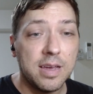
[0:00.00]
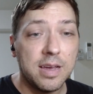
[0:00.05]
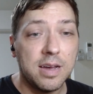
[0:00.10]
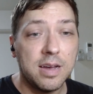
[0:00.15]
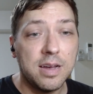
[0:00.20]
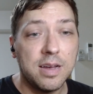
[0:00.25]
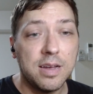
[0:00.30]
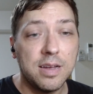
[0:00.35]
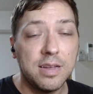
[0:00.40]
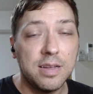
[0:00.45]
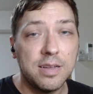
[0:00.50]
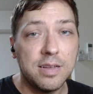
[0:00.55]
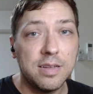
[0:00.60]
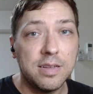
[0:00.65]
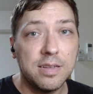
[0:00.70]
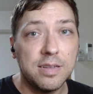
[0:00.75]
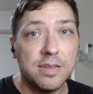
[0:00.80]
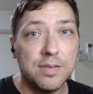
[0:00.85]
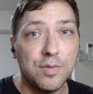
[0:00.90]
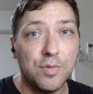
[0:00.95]
Uh,
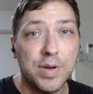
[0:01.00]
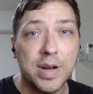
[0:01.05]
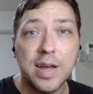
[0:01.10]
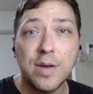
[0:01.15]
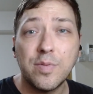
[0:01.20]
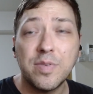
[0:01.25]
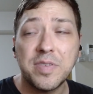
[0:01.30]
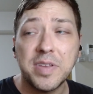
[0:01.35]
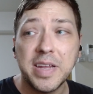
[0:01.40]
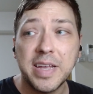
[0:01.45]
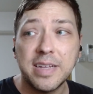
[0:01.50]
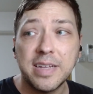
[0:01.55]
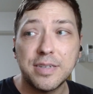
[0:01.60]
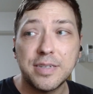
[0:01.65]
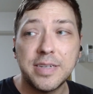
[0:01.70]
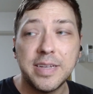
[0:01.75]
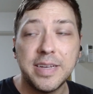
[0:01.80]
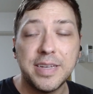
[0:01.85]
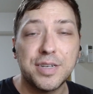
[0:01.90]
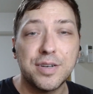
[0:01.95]
when I was an
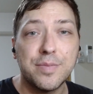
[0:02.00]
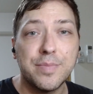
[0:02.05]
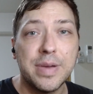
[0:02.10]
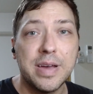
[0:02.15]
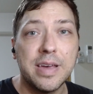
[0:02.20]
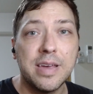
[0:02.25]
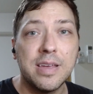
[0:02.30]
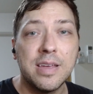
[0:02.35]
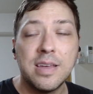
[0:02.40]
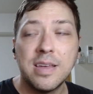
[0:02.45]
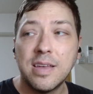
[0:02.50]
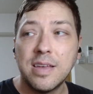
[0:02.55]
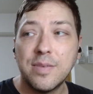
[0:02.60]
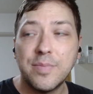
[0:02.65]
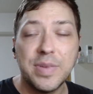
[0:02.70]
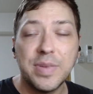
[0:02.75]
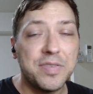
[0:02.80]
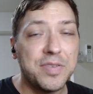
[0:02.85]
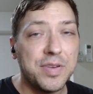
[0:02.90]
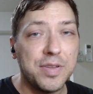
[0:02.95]
English teacher, my
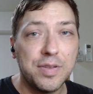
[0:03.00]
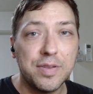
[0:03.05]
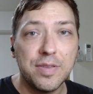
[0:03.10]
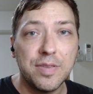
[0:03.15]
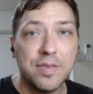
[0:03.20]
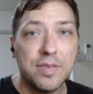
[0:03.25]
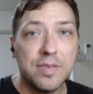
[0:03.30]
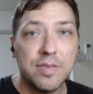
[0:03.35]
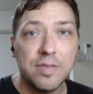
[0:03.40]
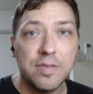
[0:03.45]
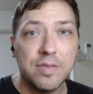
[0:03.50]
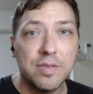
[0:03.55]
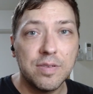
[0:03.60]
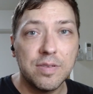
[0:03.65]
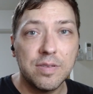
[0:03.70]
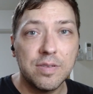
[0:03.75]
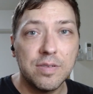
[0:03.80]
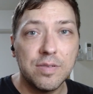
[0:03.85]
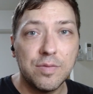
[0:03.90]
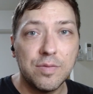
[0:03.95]
my students
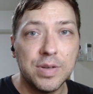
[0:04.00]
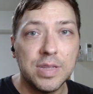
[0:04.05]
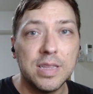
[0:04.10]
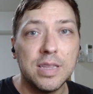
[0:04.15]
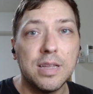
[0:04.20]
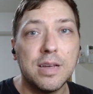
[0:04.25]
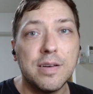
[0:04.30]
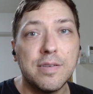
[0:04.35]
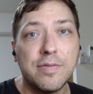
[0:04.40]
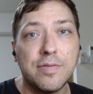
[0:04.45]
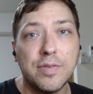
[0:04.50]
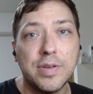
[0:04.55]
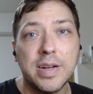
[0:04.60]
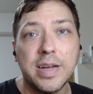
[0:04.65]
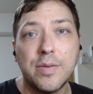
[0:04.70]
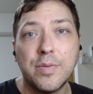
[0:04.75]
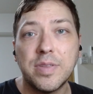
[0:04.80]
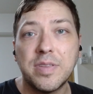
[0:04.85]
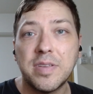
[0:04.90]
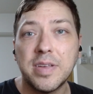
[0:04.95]
would love when
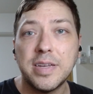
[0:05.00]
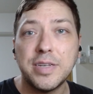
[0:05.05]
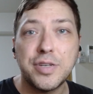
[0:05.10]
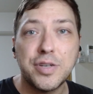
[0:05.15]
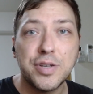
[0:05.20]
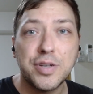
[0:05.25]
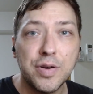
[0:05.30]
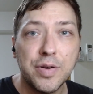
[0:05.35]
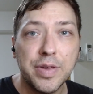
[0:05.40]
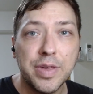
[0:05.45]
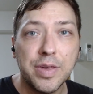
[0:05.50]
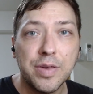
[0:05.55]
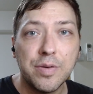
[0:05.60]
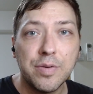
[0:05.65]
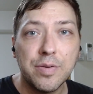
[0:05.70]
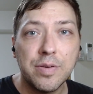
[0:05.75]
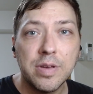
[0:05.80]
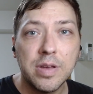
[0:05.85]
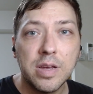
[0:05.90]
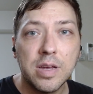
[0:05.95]
I would say
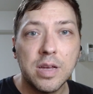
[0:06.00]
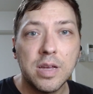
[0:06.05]
shoyu